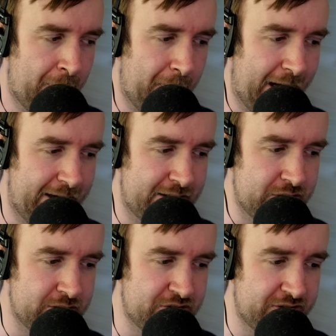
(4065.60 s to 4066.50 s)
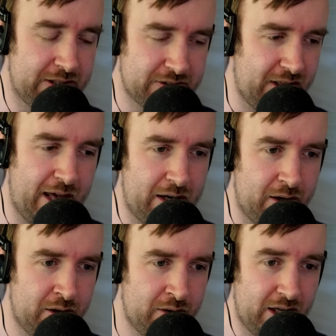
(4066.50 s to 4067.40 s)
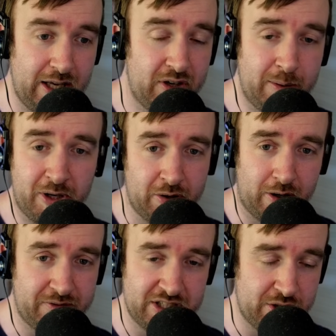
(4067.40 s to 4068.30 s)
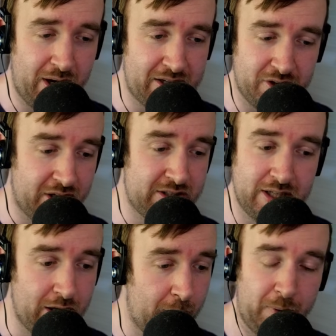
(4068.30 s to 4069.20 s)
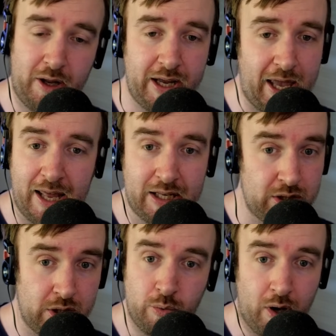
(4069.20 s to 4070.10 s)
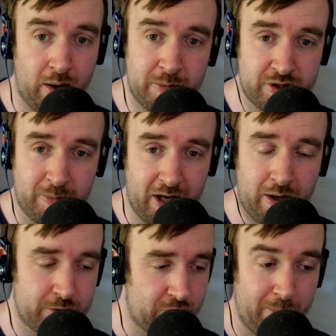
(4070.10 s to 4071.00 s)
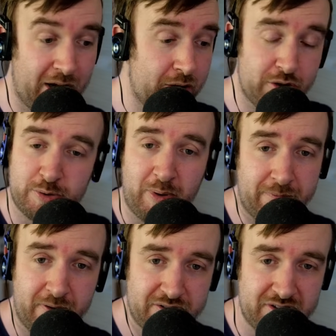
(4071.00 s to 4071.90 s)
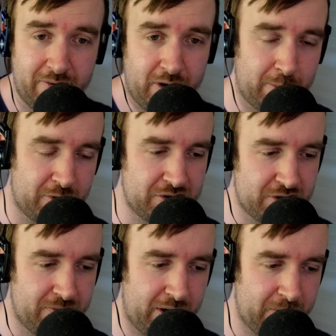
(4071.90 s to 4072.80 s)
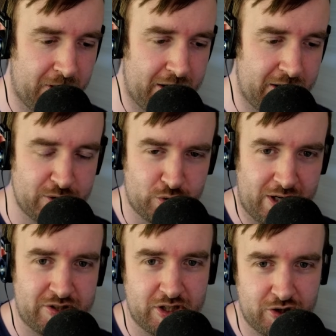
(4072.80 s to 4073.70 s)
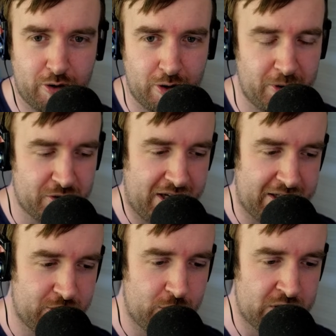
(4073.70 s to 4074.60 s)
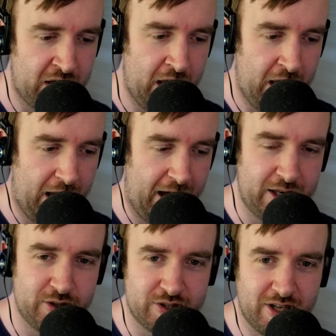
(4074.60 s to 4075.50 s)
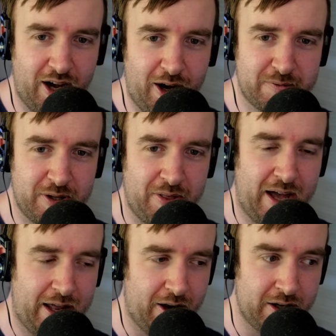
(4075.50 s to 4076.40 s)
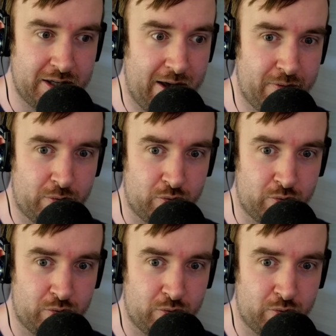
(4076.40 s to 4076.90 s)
And since then, even in Minecraft SOS, I didn't apply any new armor to my armor trim. I lost my first set of armor in survival guide in a tragic shulker box accident, and after that, I never